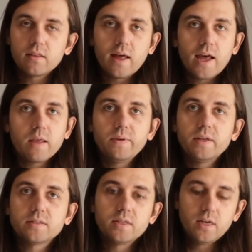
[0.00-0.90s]
and the
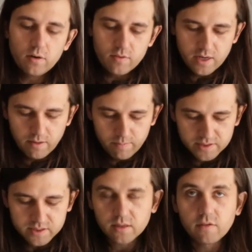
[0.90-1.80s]
eyepiece here that it
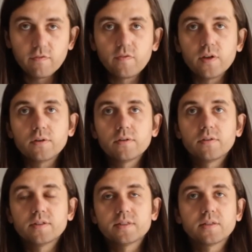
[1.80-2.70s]
basically filled
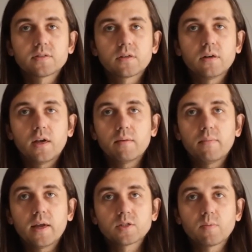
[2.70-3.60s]
the sensor
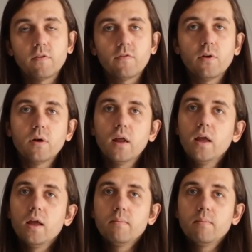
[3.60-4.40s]
on my smartphone.